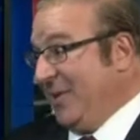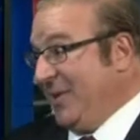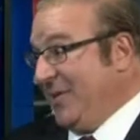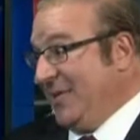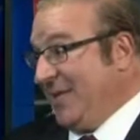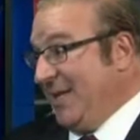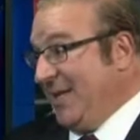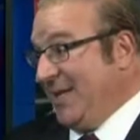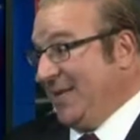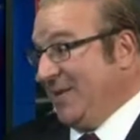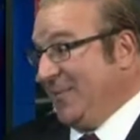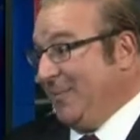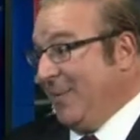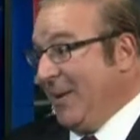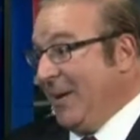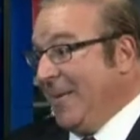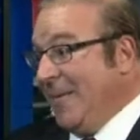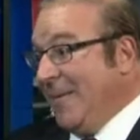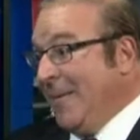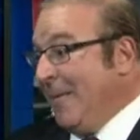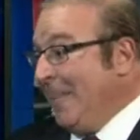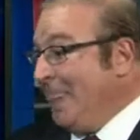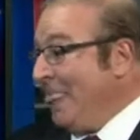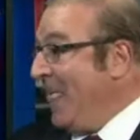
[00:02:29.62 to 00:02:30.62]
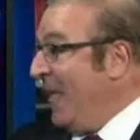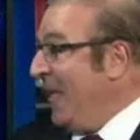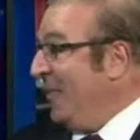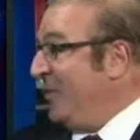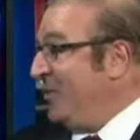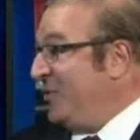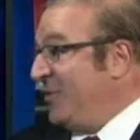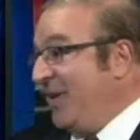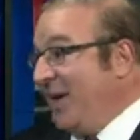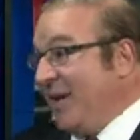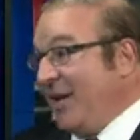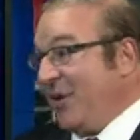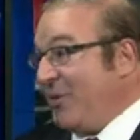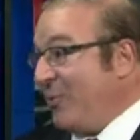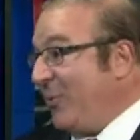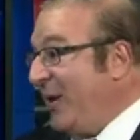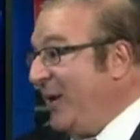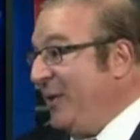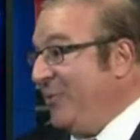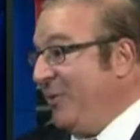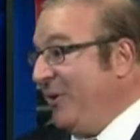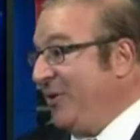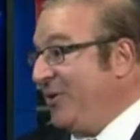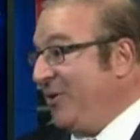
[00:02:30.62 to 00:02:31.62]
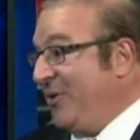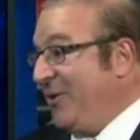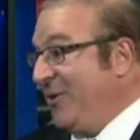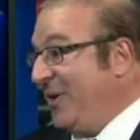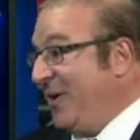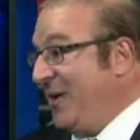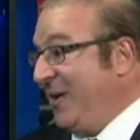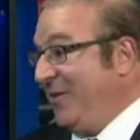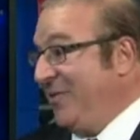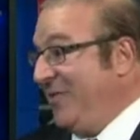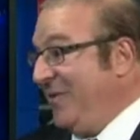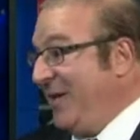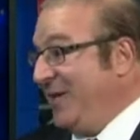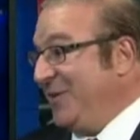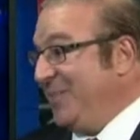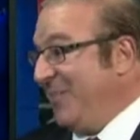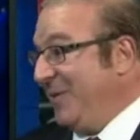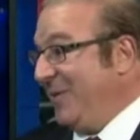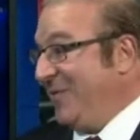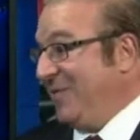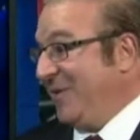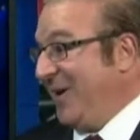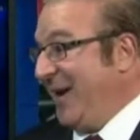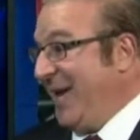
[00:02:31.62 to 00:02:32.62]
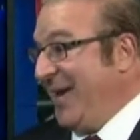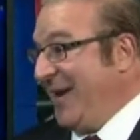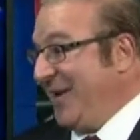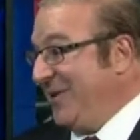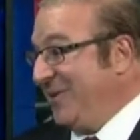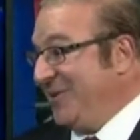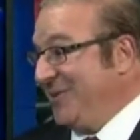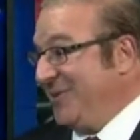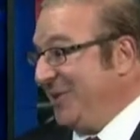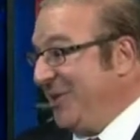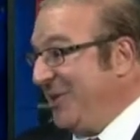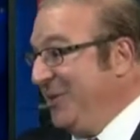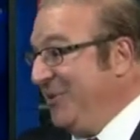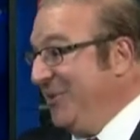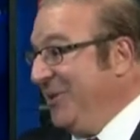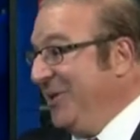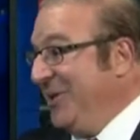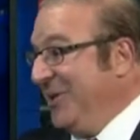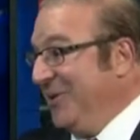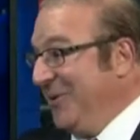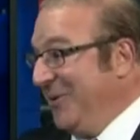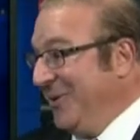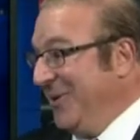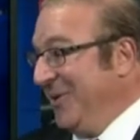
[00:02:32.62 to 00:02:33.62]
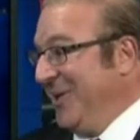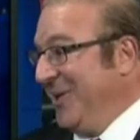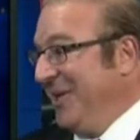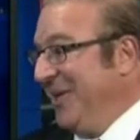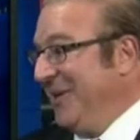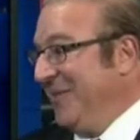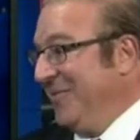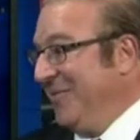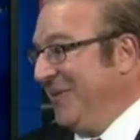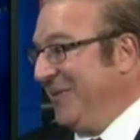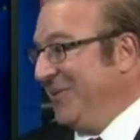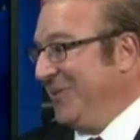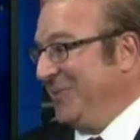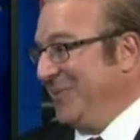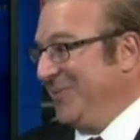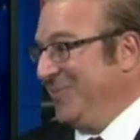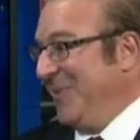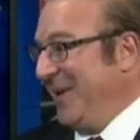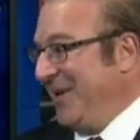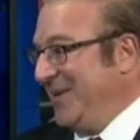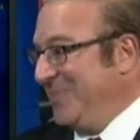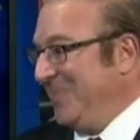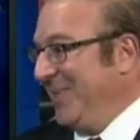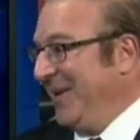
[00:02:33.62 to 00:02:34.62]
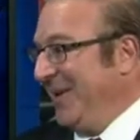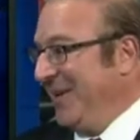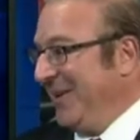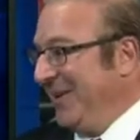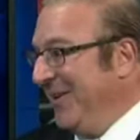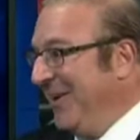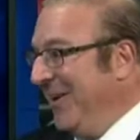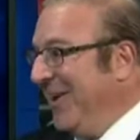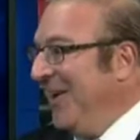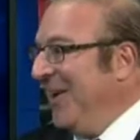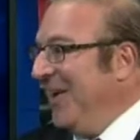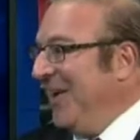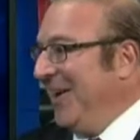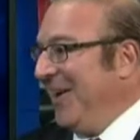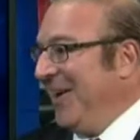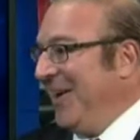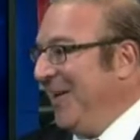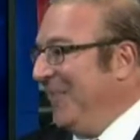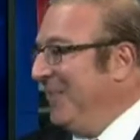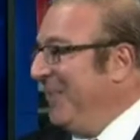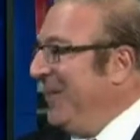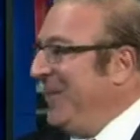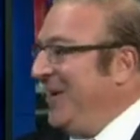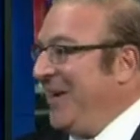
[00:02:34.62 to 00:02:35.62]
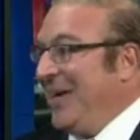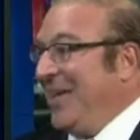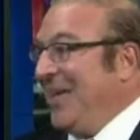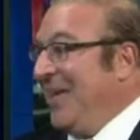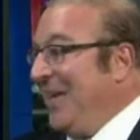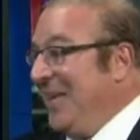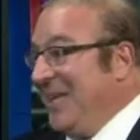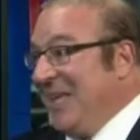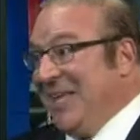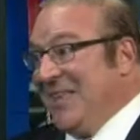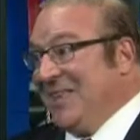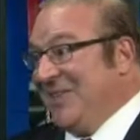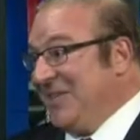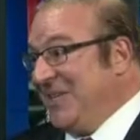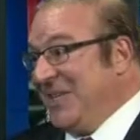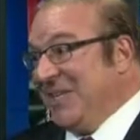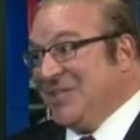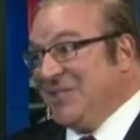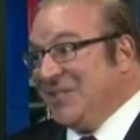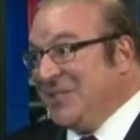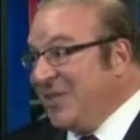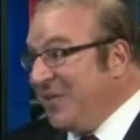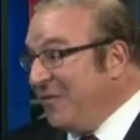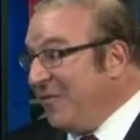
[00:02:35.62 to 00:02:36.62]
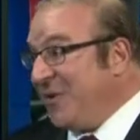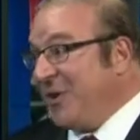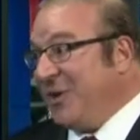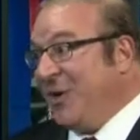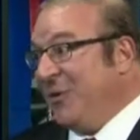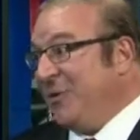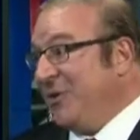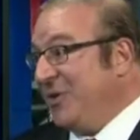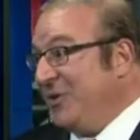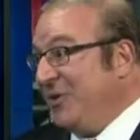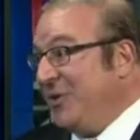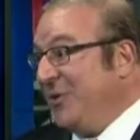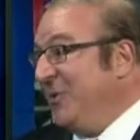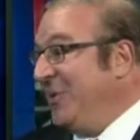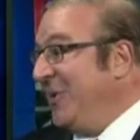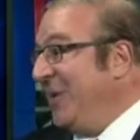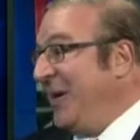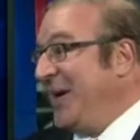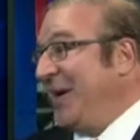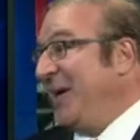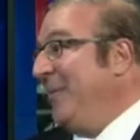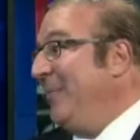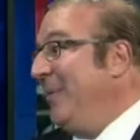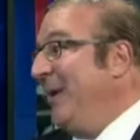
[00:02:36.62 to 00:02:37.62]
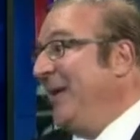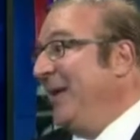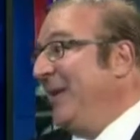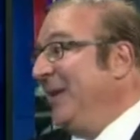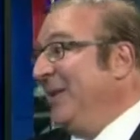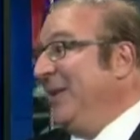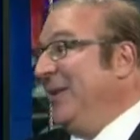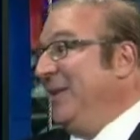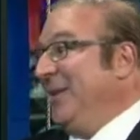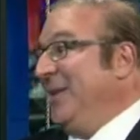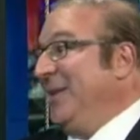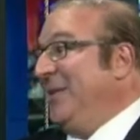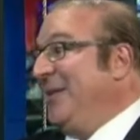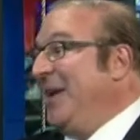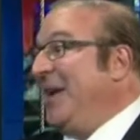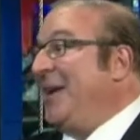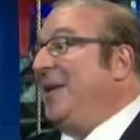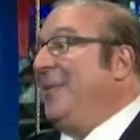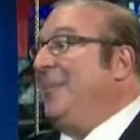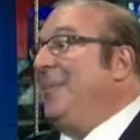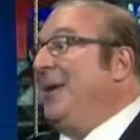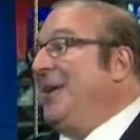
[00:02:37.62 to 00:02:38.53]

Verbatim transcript: to say this, but there's not a great return on investment for hackers to go into an individual's pacemaker. Right. It's difficult to do. They're not going to make a